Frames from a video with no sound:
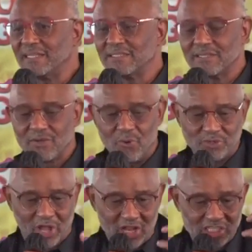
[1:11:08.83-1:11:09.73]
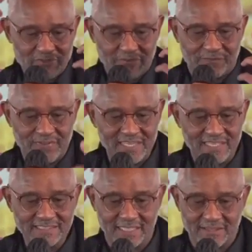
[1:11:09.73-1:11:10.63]
with all of your feelings and
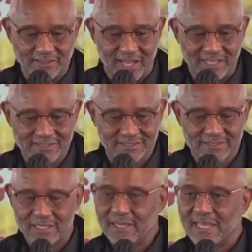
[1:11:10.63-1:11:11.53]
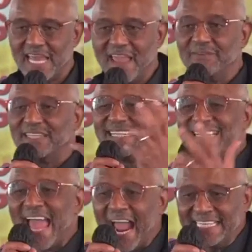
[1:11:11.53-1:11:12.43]
thoughts even the
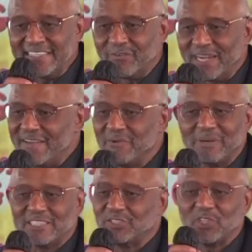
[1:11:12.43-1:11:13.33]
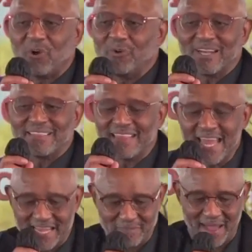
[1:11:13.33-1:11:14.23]
negative one, even the one that you don't want to think
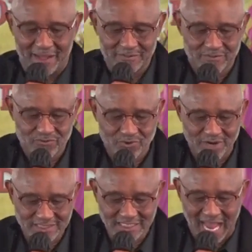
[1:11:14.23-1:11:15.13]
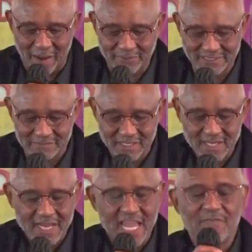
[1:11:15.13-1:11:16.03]
about, trust God with it. If
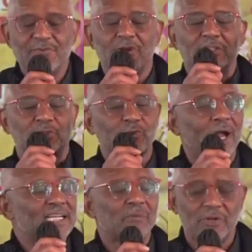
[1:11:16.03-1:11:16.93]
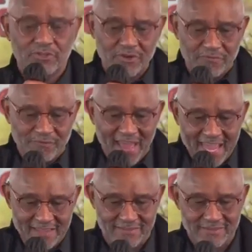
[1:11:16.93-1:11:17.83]
you are struggling with your faith,
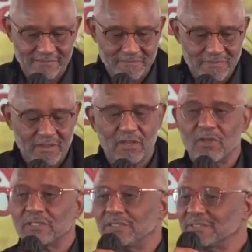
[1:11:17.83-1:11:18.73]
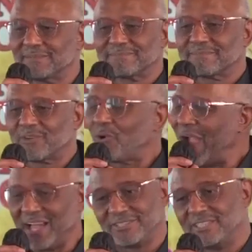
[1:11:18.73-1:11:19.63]
just cry out
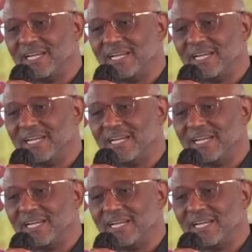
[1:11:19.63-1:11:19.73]
to God.